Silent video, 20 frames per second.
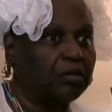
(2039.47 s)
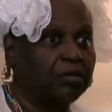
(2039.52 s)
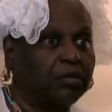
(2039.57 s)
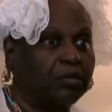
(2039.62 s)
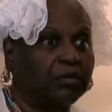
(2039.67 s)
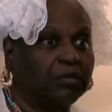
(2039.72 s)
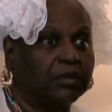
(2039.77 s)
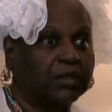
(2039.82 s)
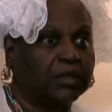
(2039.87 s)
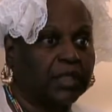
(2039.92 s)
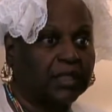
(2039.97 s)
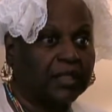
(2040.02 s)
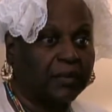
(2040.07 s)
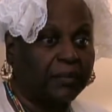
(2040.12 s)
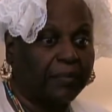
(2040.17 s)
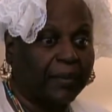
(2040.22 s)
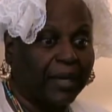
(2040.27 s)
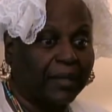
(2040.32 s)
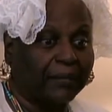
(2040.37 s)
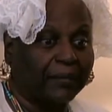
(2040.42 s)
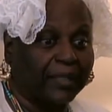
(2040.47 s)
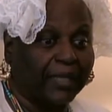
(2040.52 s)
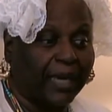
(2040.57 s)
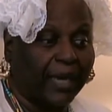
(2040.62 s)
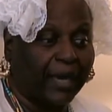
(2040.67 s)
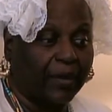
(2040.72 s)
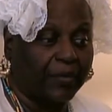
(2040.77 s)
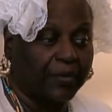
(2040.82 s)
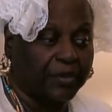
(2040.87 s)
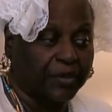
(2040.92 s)
Odunes that the
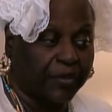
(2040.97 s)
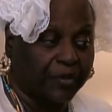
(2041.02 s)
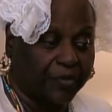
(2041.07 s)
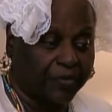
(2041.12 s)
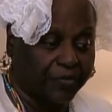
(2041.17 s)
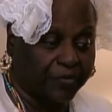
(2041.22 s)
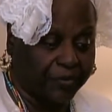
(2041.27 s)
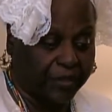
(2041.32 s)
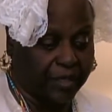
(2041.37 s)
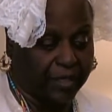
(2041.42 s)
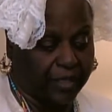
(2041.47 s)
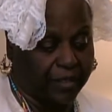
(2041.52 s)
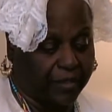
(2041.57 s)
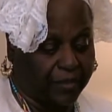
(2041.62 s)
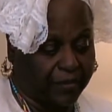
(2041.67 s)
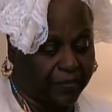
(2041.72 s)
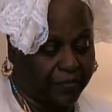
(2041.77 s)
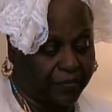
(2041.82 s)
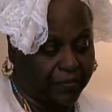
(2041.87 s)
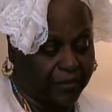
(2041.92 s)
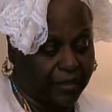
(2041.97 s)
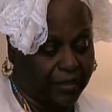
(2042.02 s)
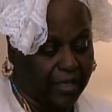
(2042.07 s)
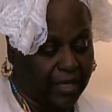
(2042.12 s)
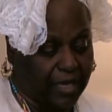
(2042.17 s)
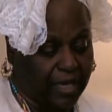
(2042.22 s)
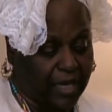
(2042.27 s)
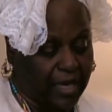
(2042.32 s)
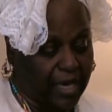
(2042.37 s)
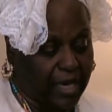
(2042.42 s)
Babalawos are afraid of.
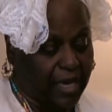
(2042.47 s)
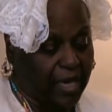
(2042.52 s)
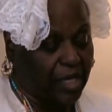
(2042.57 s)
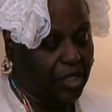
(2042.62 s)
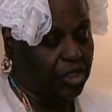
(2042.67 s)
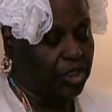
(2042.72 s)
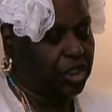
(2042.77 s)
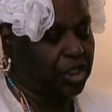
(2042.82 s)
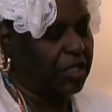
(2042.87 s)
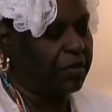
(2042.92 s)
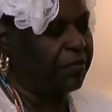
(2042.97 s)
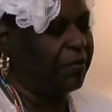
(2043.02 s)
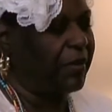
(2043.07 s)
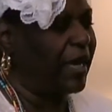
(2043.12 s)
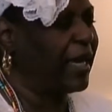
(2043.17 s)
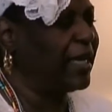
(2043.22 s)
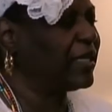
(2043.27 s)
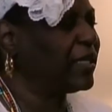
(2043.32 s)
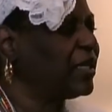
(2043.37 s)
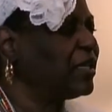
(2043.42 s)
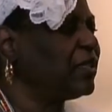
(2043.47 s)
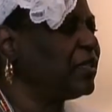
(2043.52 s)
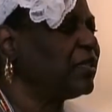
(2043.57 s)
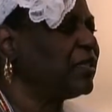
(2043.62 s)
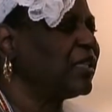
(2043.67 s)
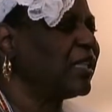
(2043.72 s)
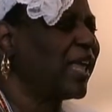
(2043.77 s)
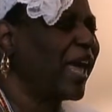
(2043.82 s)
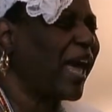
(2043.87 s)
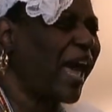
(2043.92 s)
She made a
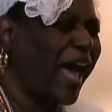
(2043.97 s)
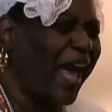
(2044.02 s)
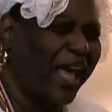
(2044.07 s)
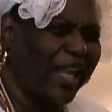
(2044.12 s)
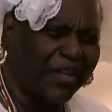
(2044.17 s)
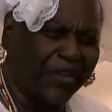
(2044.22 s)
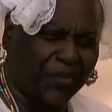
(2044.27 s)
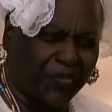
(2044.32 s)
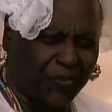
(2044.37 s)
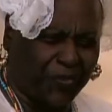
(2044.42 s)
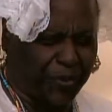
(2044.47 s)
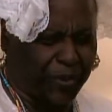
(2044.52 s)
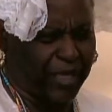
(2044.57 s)
lot of